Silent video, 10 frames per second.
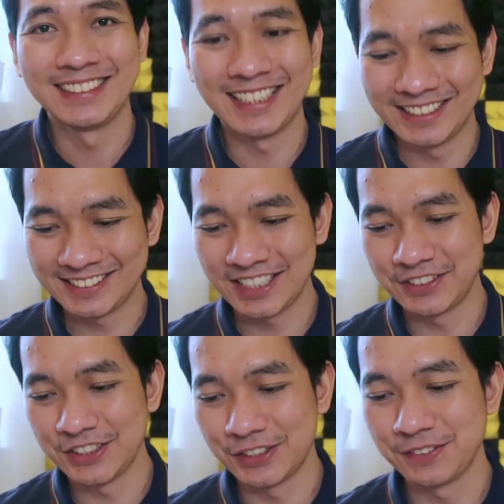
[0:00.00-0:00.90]
Yeah, let's
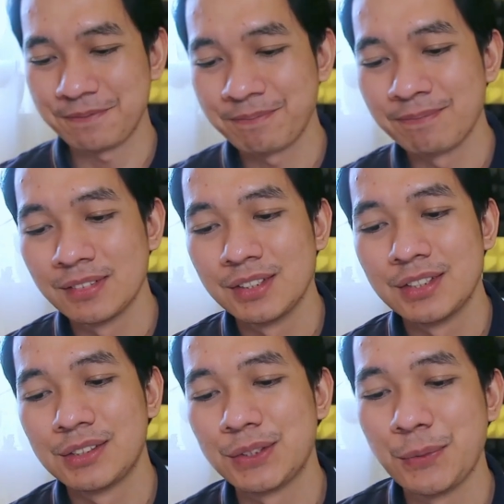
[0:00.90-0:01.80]
carry on.
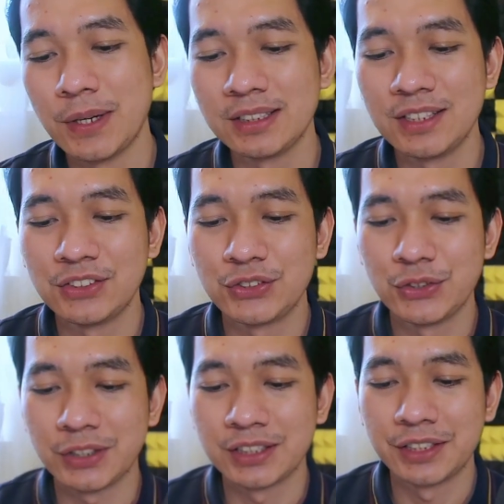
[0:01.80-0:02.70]
So, what is
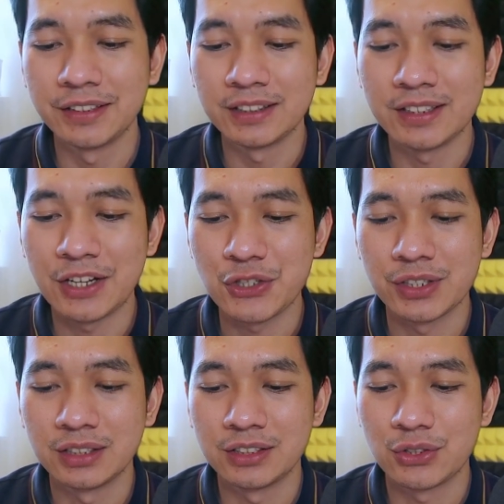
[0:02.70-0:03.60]
your current
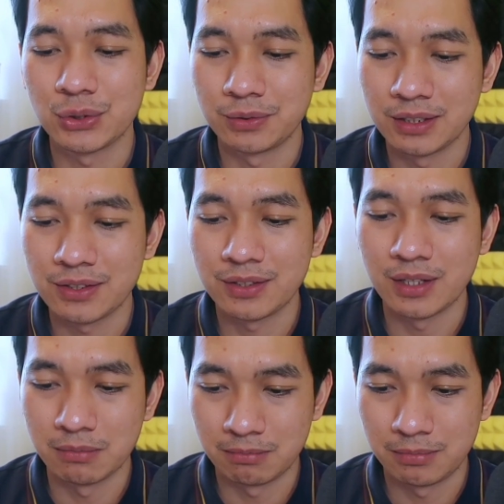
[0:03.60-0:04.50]
national insurance
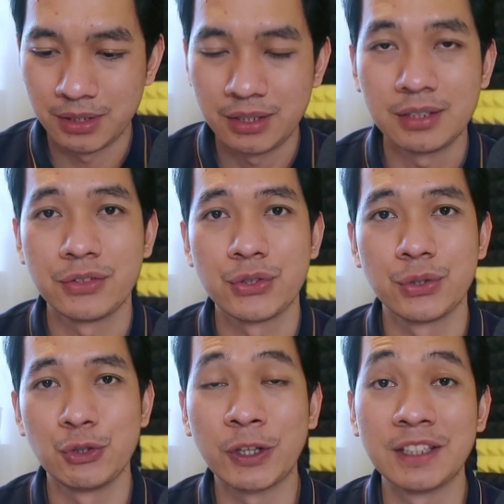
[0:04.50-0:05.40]
number?
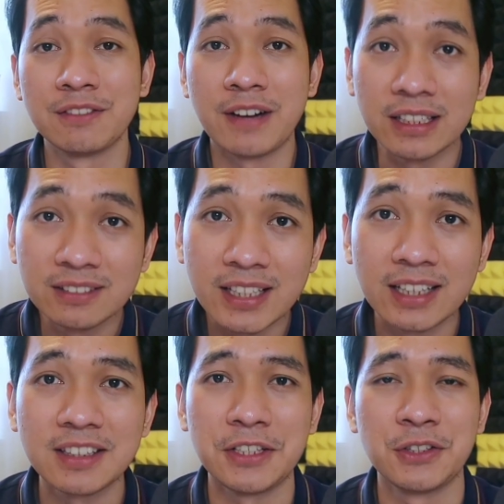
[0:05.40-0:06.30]
So, you can find
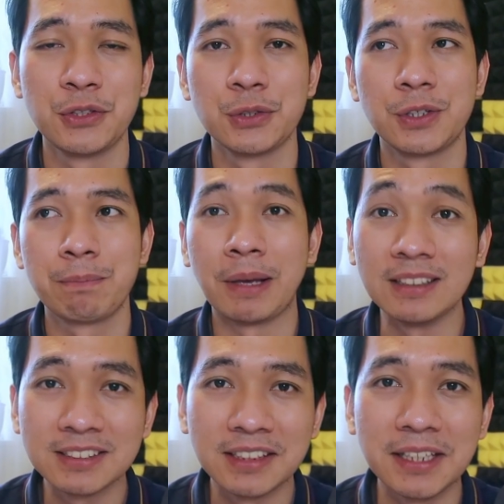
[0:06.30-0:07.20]
that in your
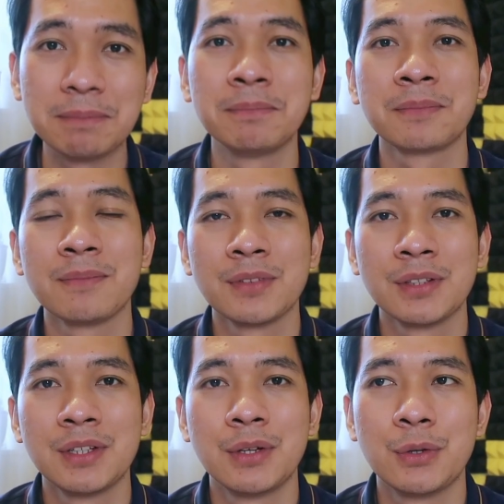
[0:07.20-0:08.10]
payslip,
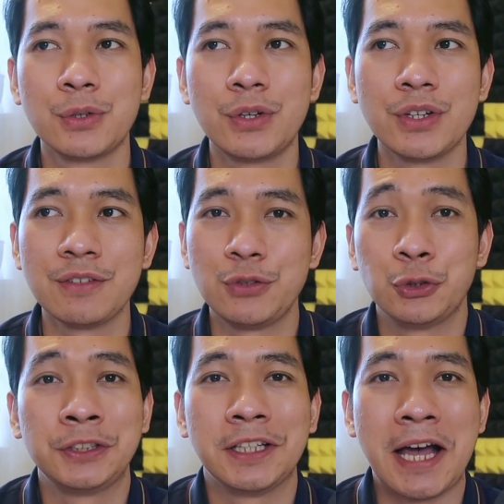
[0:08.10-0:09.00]
or if you
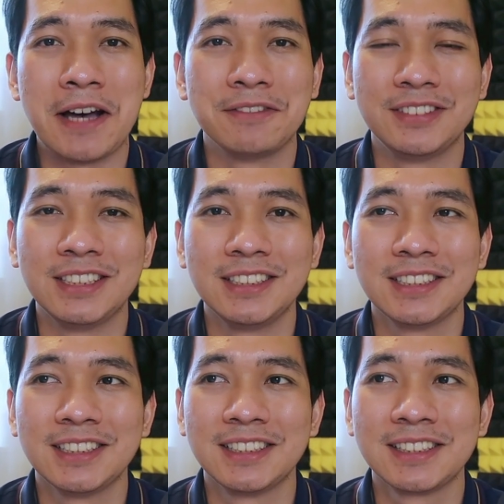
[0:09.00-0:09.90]
still have
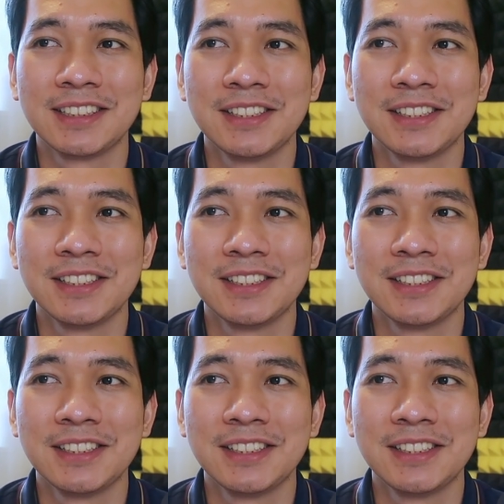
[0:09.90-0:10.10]
the